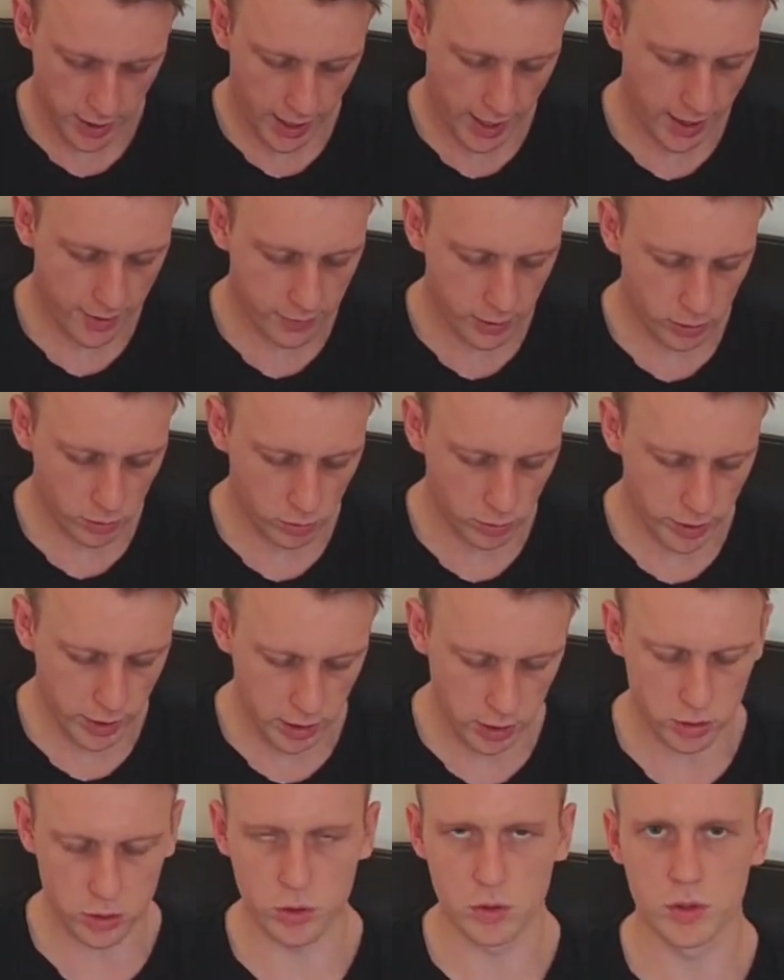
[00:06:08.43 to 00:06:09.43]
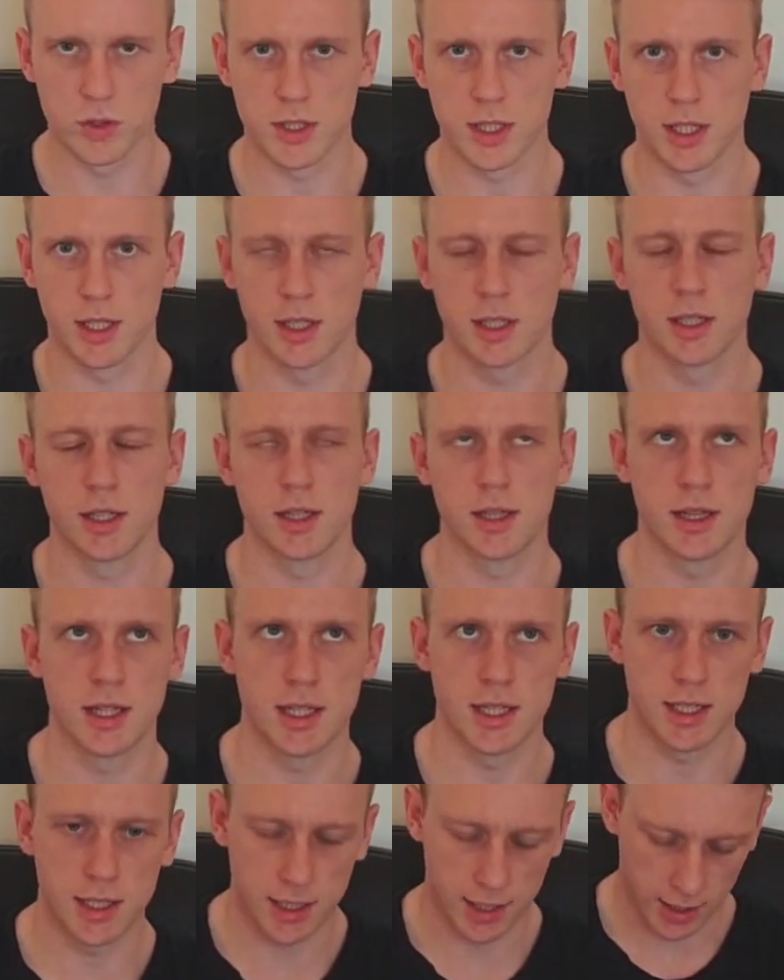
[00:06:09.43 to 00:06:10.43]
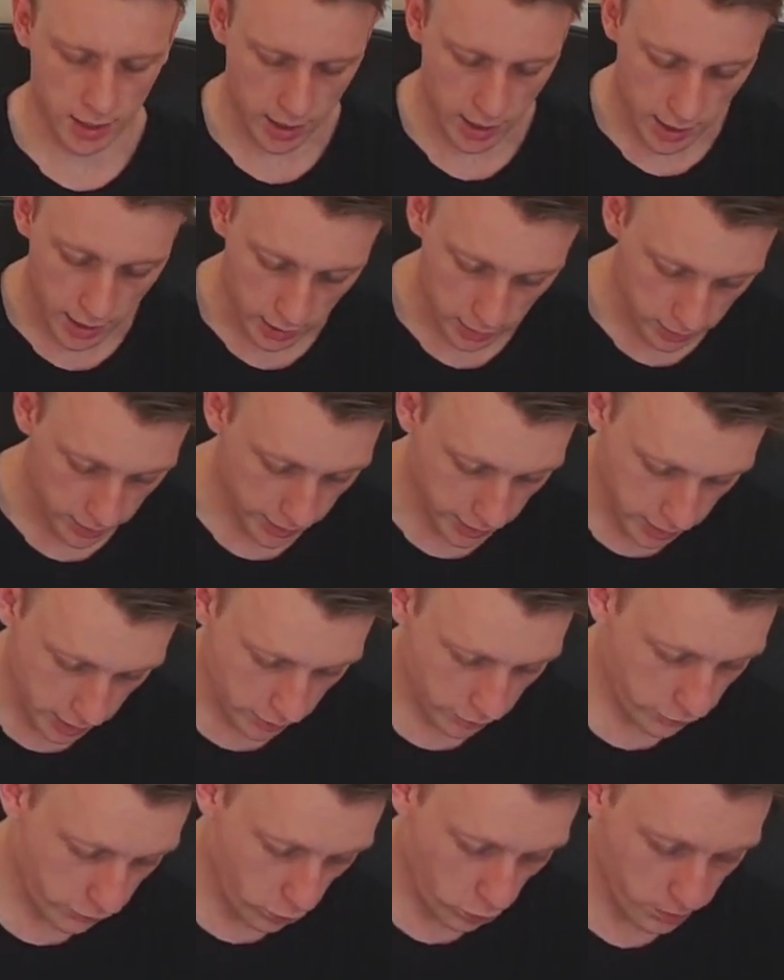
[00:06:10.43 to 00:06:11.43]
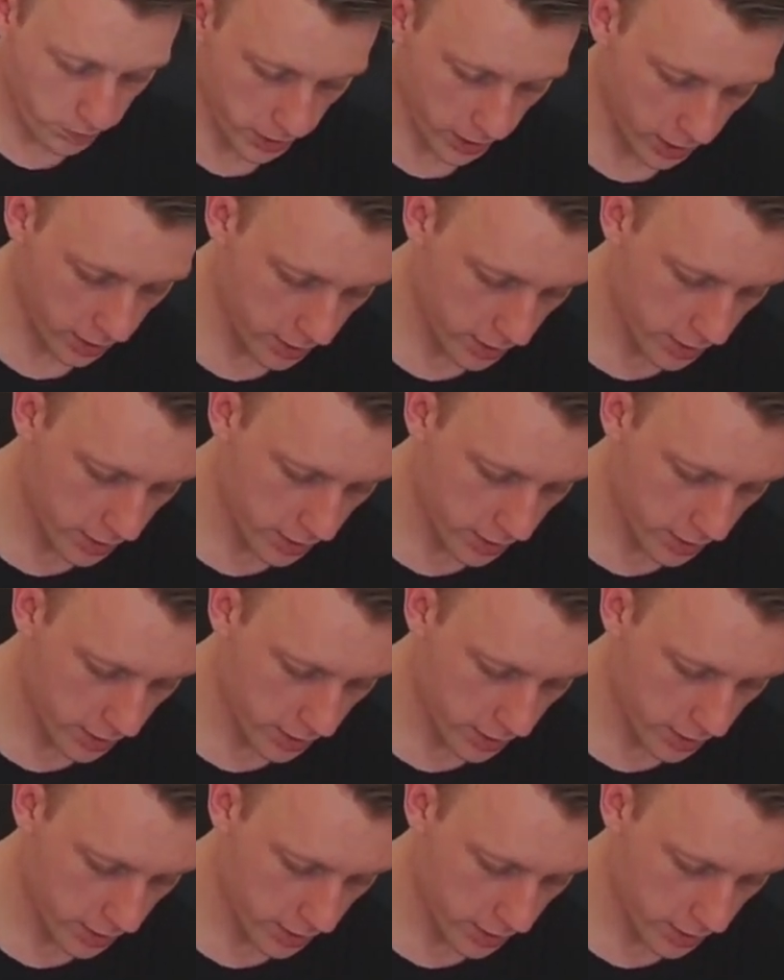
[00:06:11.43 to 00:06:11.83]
having a look at using the arc length formula.